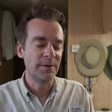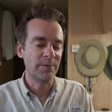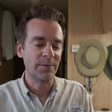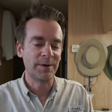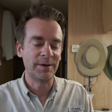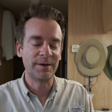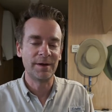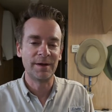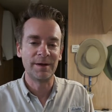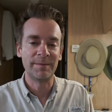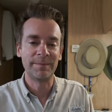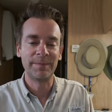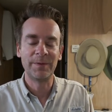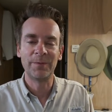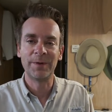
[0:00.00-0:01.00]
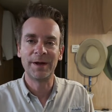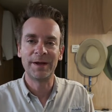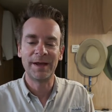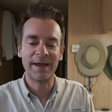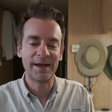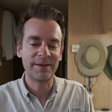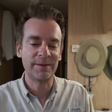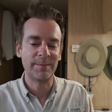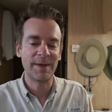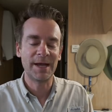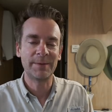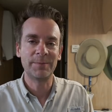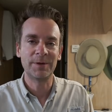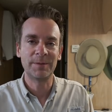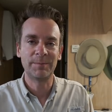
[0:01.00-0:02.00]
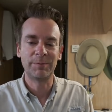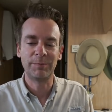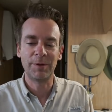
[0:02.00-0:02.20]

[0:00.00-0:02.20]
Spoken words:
when I had the MacBook